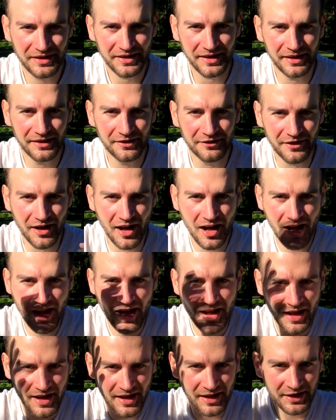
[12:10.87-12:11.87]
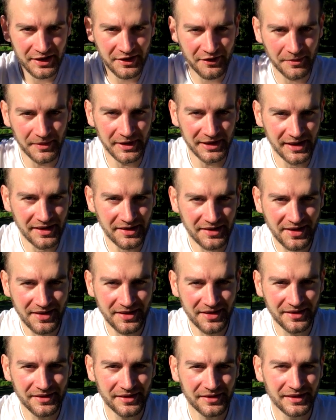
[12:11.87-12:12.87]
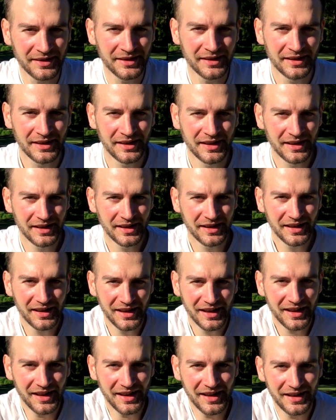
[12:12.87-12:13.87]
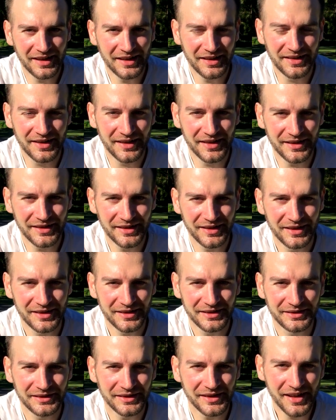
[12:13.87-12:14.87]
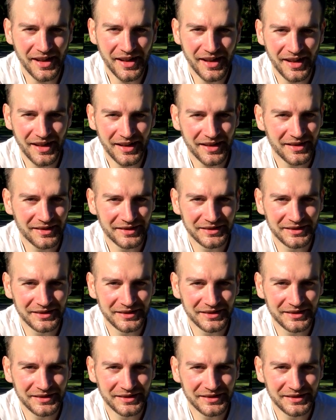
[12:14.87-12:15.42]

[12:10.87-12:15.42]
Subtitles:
starting to rise from the dust. And yeah,